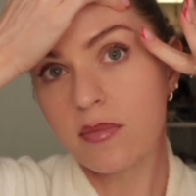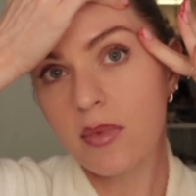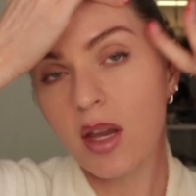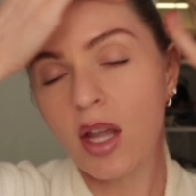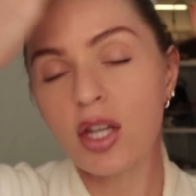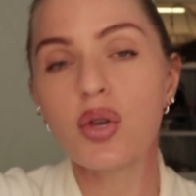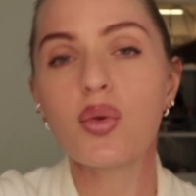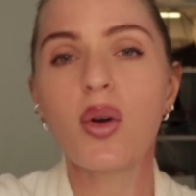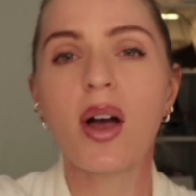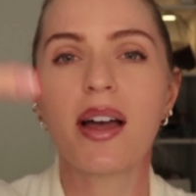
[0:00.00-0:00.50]

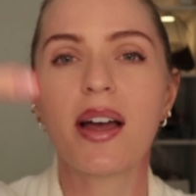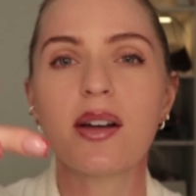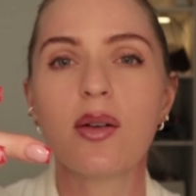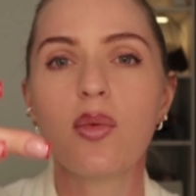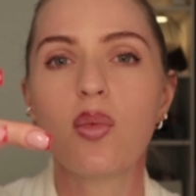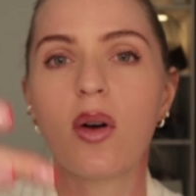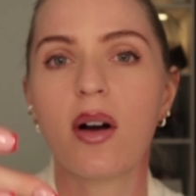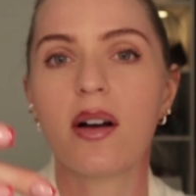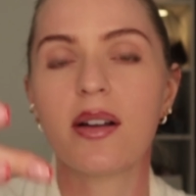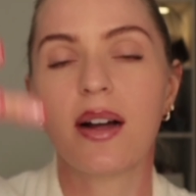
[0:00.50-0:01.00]
You kind
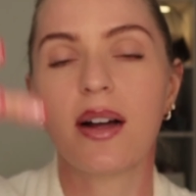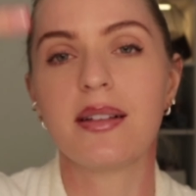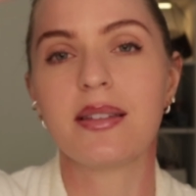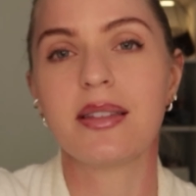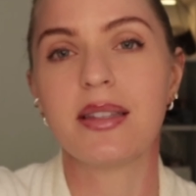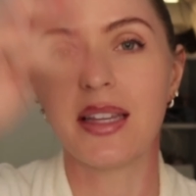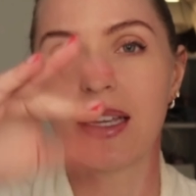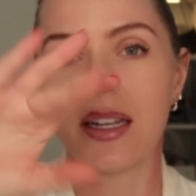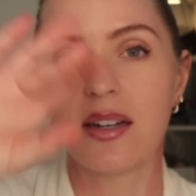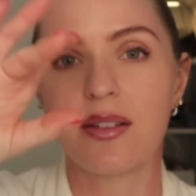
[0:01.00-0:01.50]
of want a
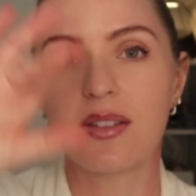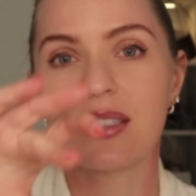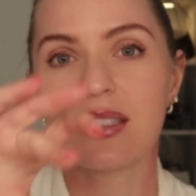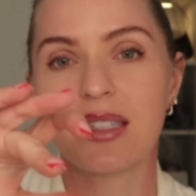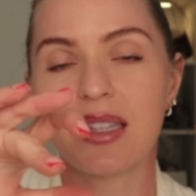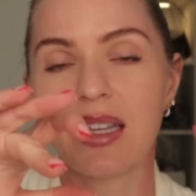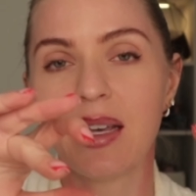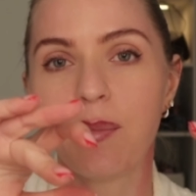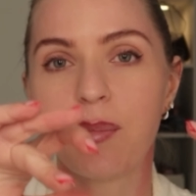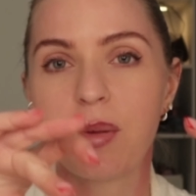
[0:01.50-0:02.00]
little
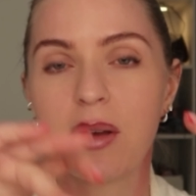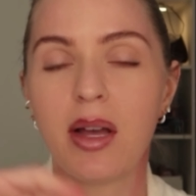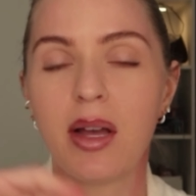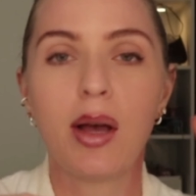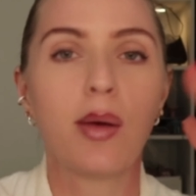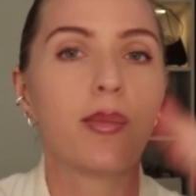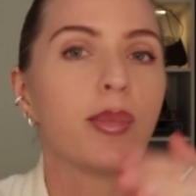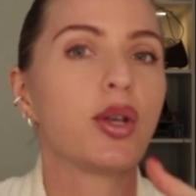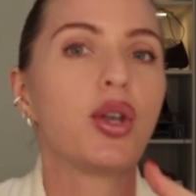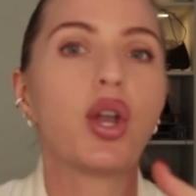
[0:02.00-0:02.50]
slip,
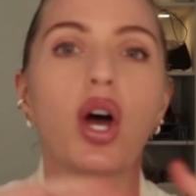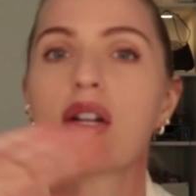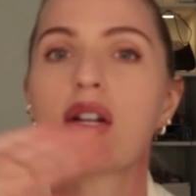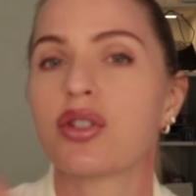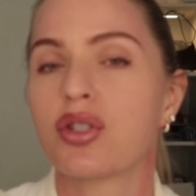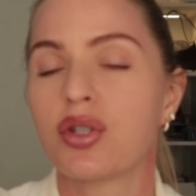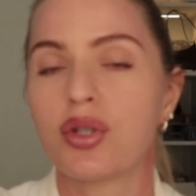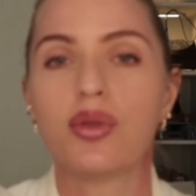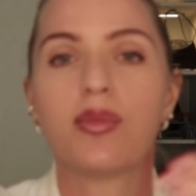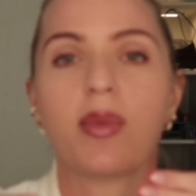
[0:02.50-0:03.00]
but
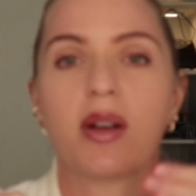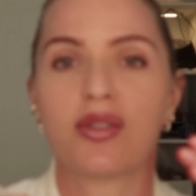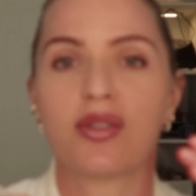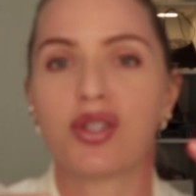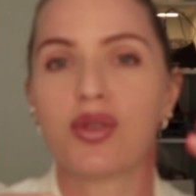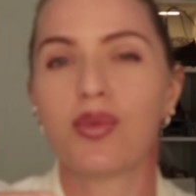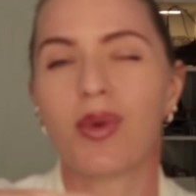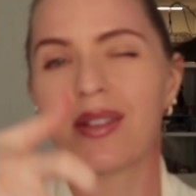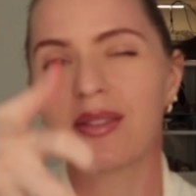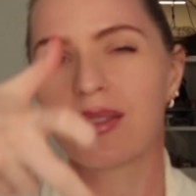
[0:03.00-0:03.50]
not too much.
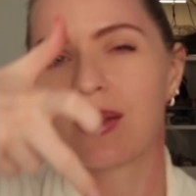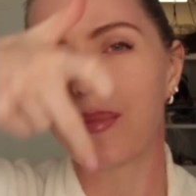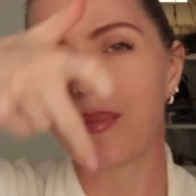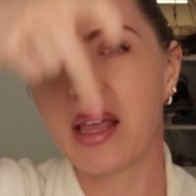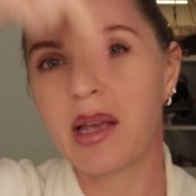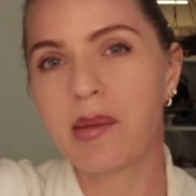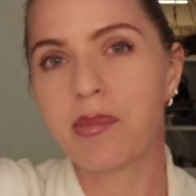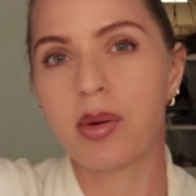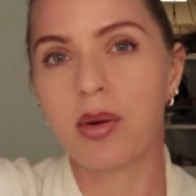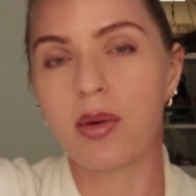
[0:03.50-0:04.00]
You want some
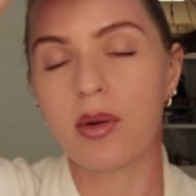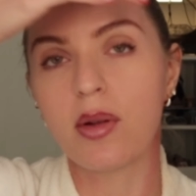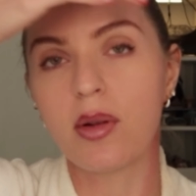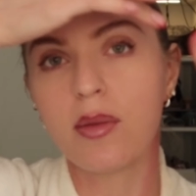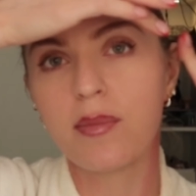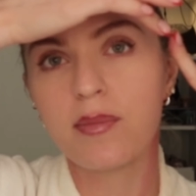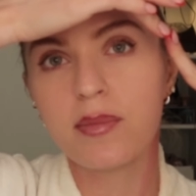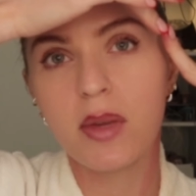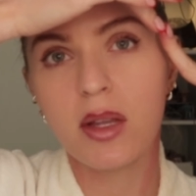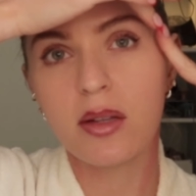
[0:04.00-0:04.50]
like
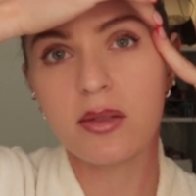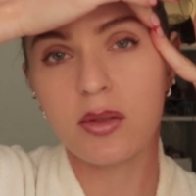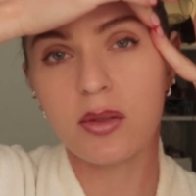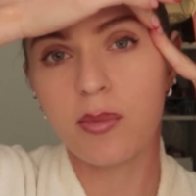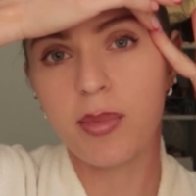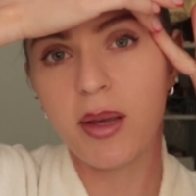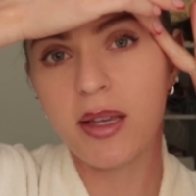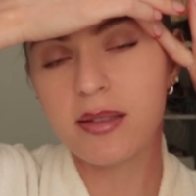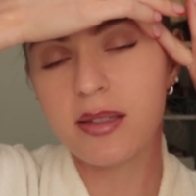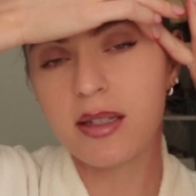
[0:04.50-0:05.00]
pull. So
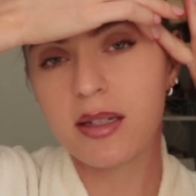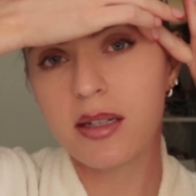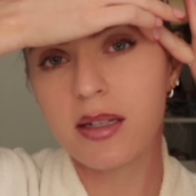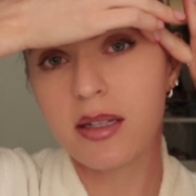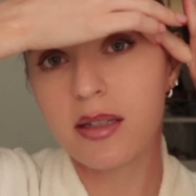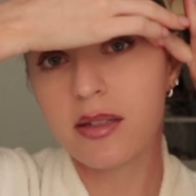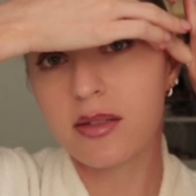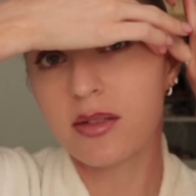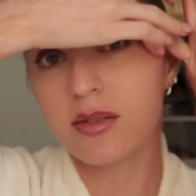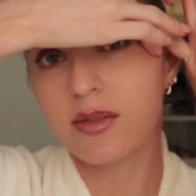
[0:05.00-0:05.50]

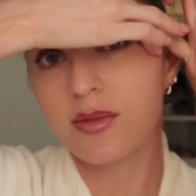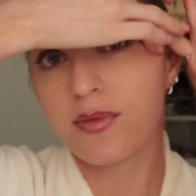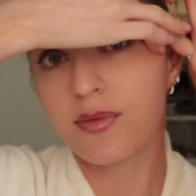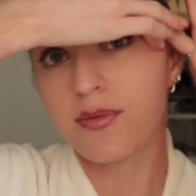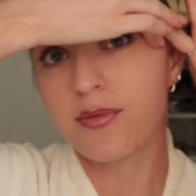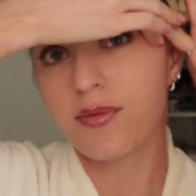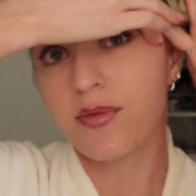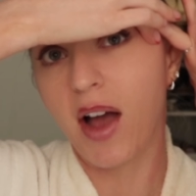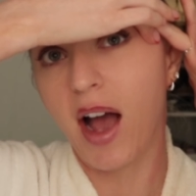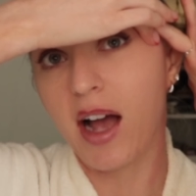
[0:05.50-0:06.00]
basically this is
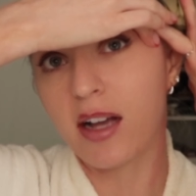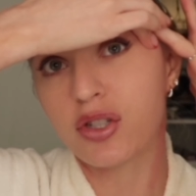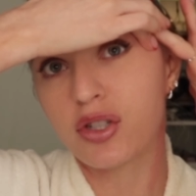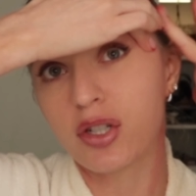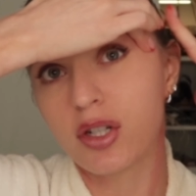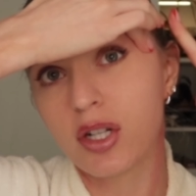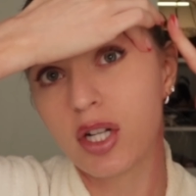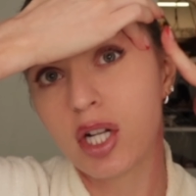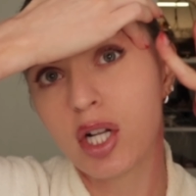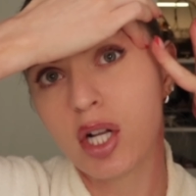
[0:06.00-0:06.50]

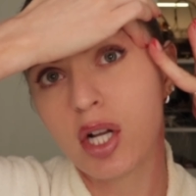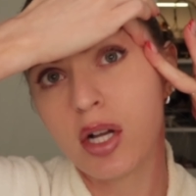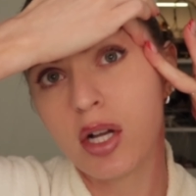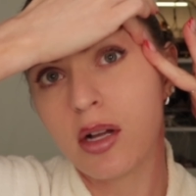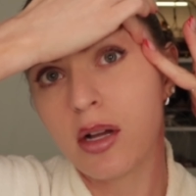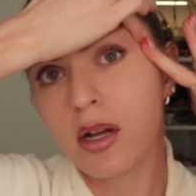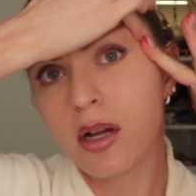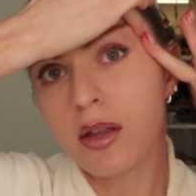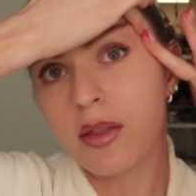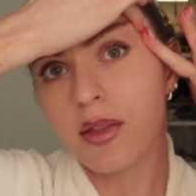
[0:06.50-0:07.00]

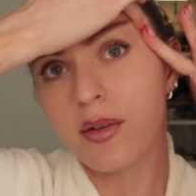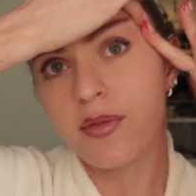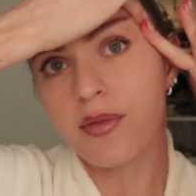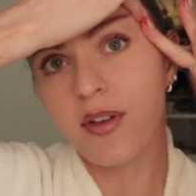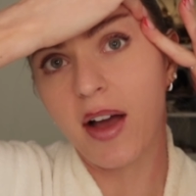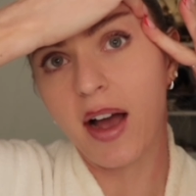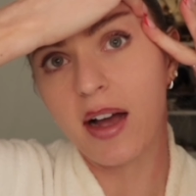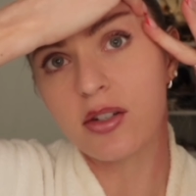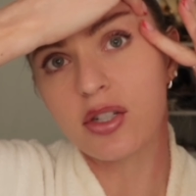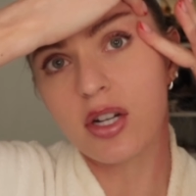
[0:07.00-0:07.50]
the
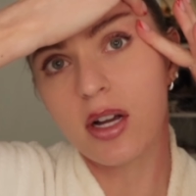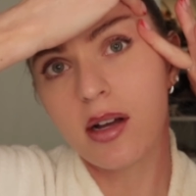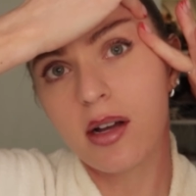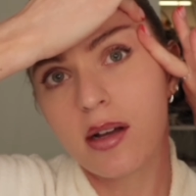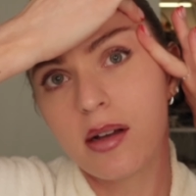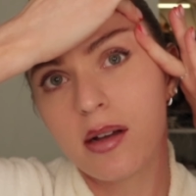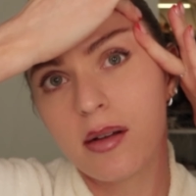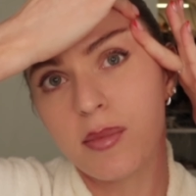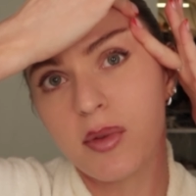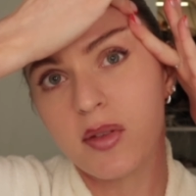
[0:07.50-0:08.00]

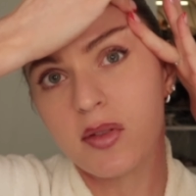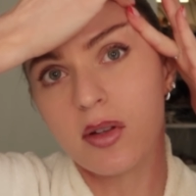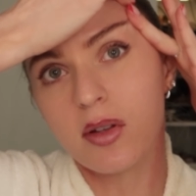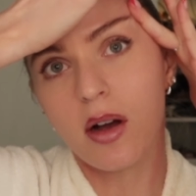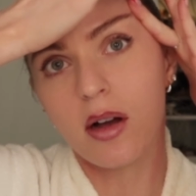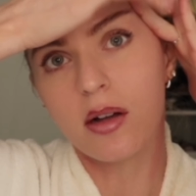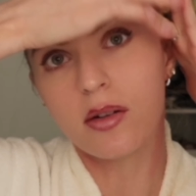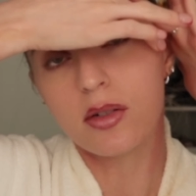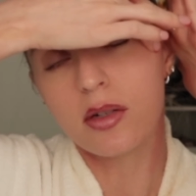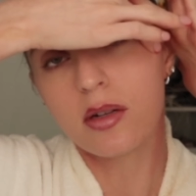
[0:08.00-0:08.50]
fascia
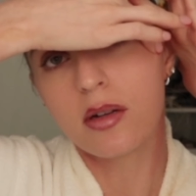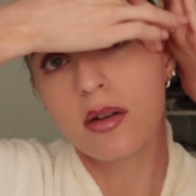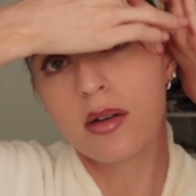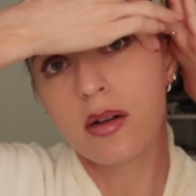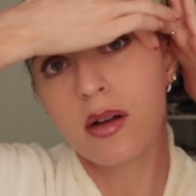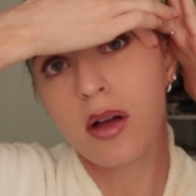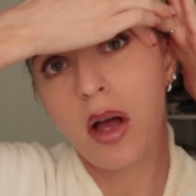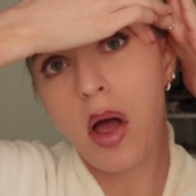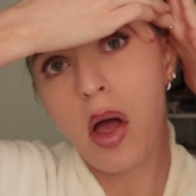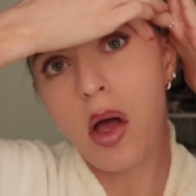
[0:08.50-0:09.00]
massage.
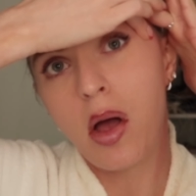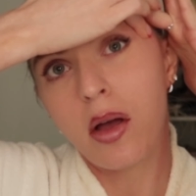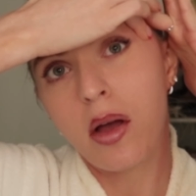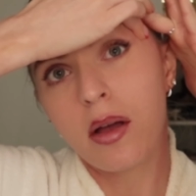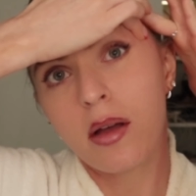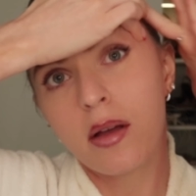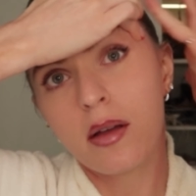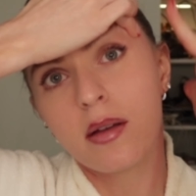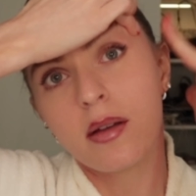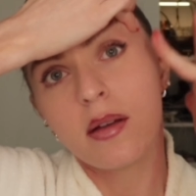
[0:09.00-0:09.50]

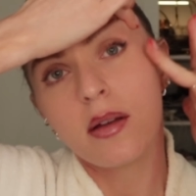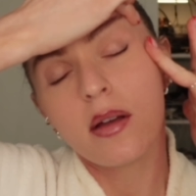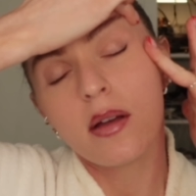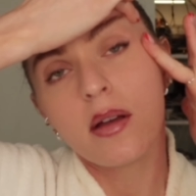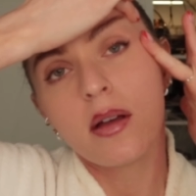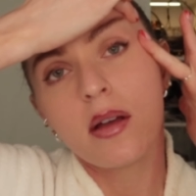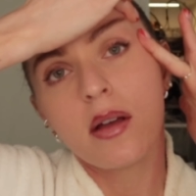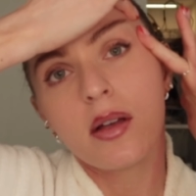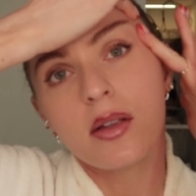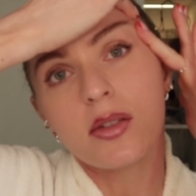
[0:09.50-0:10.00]

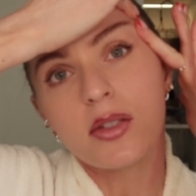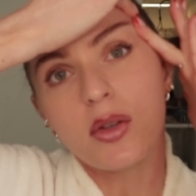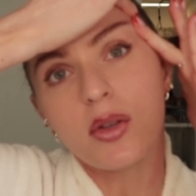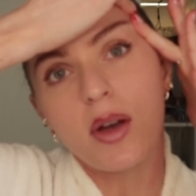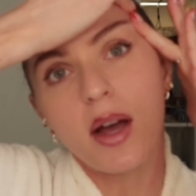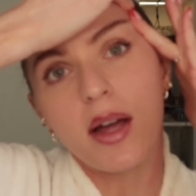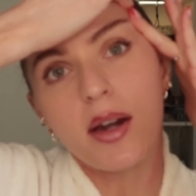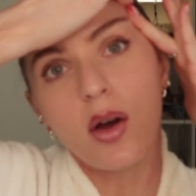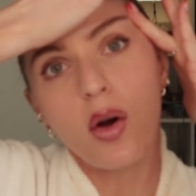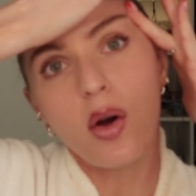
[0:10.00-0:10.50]
So you kind of